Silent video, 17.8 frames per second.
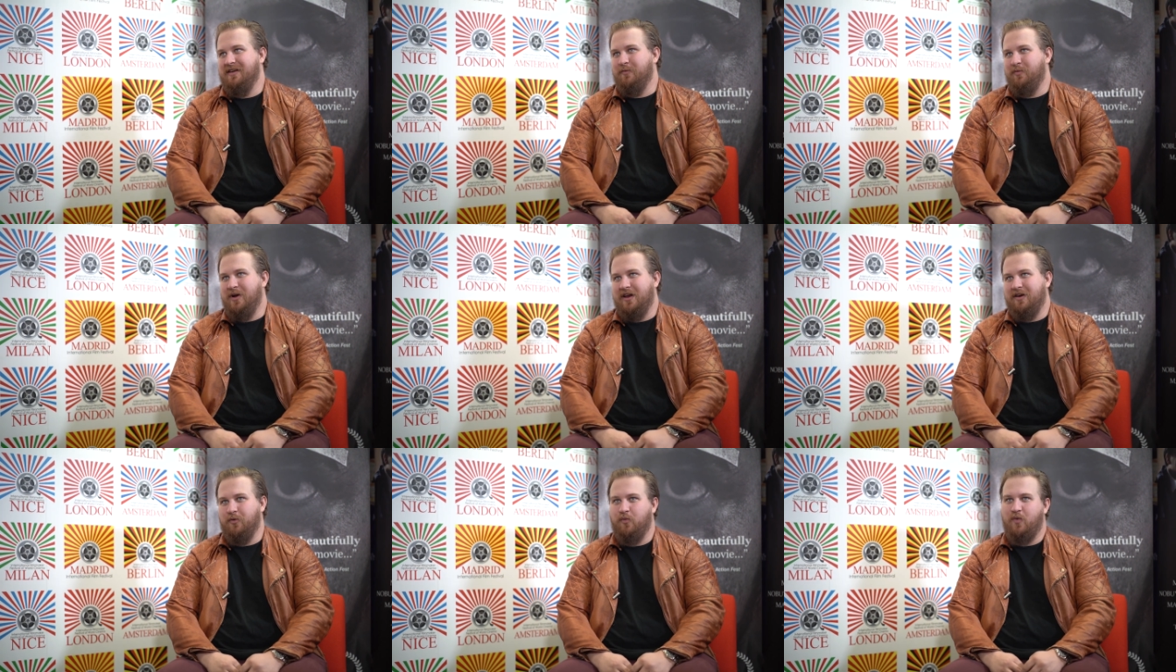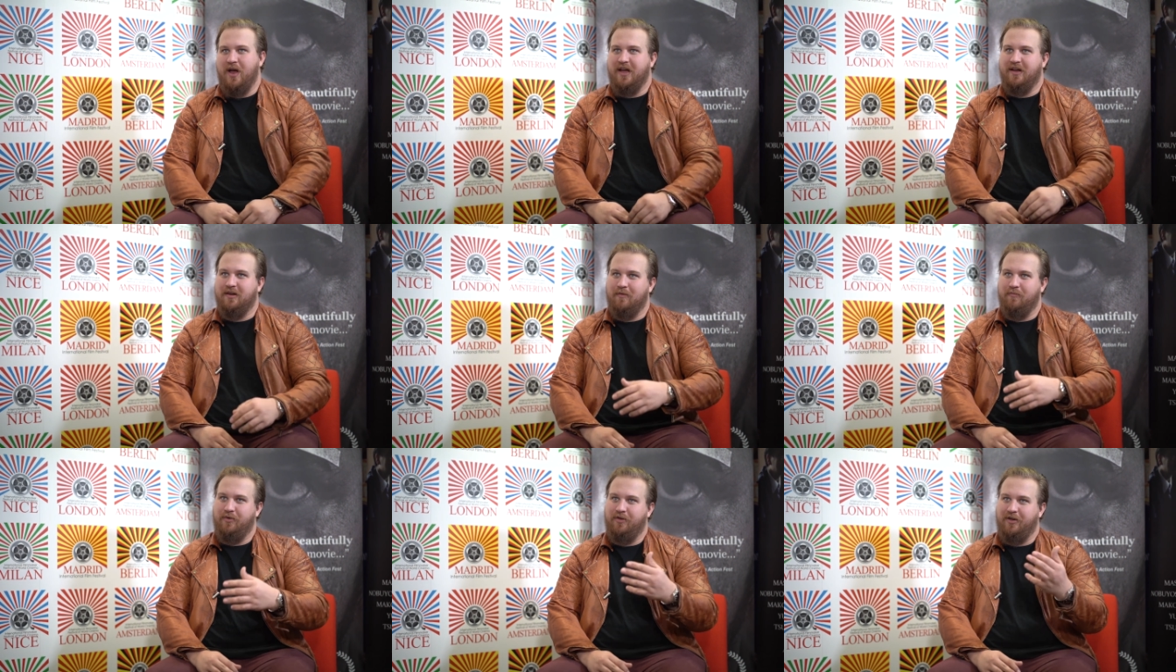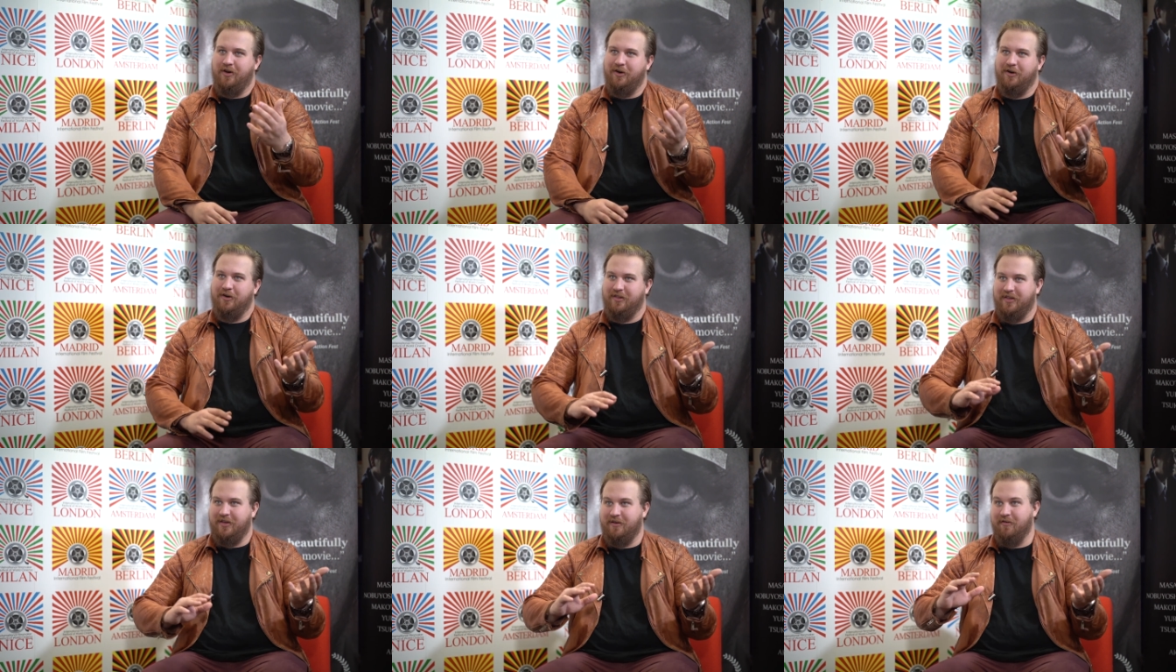we had to wake up really
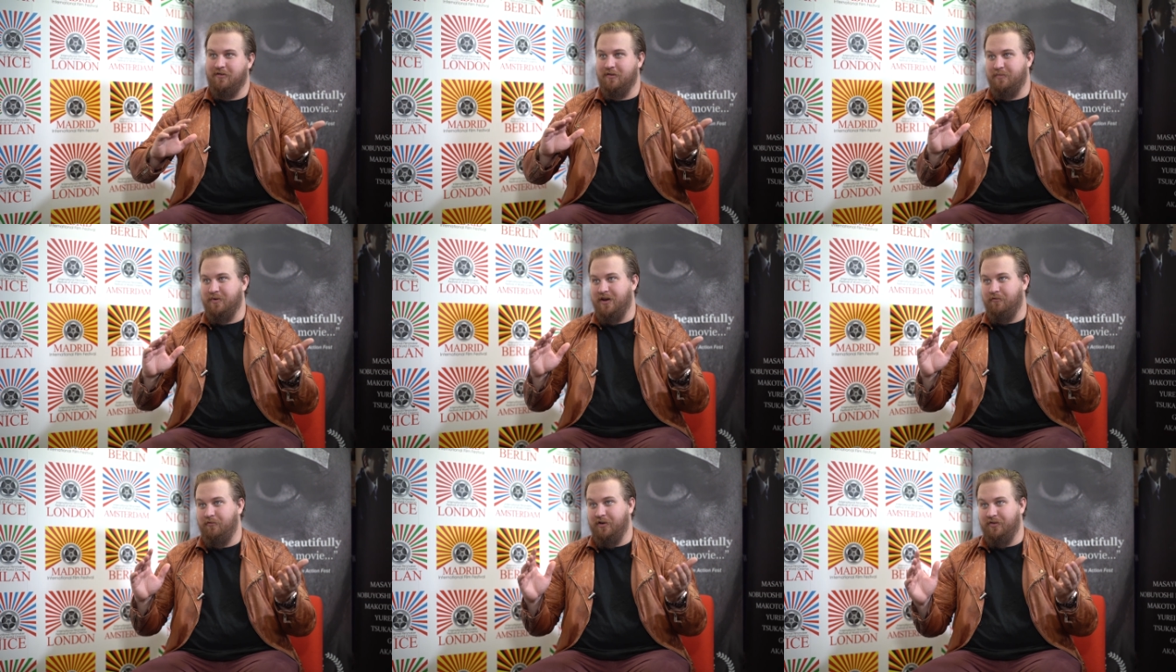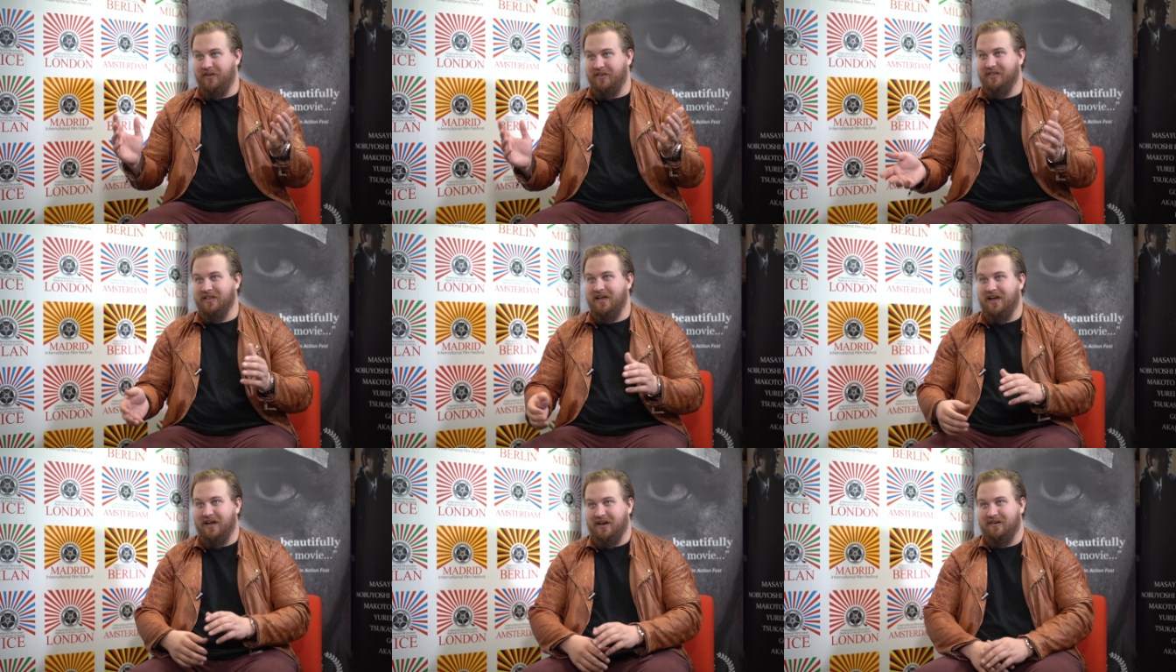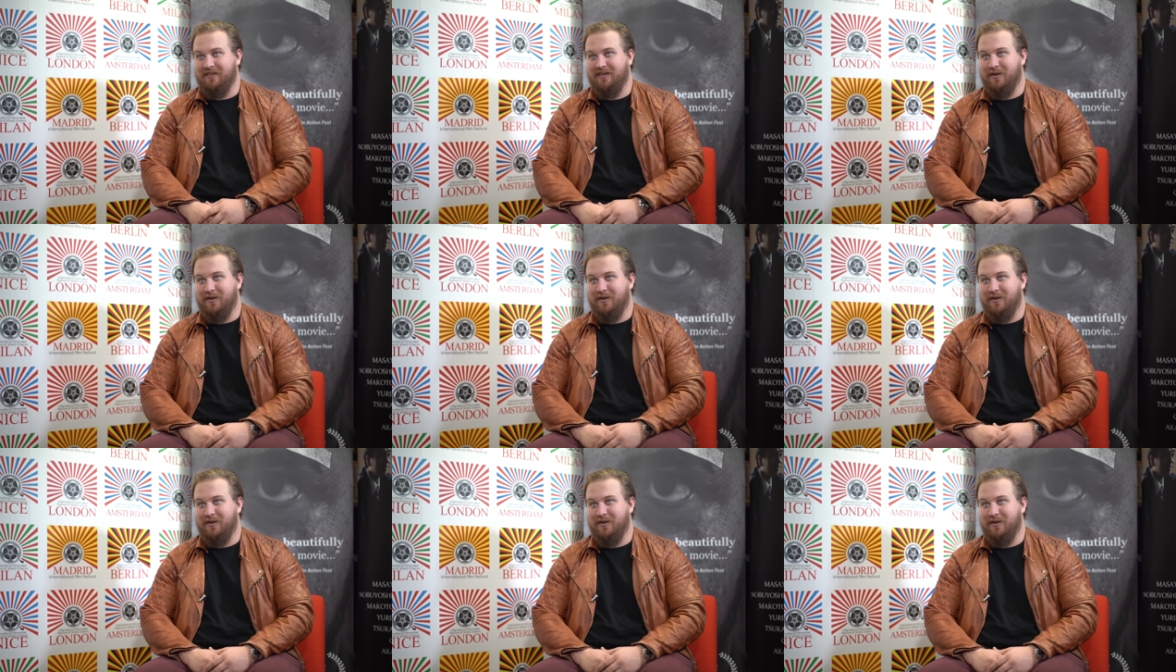early, go to bed really late.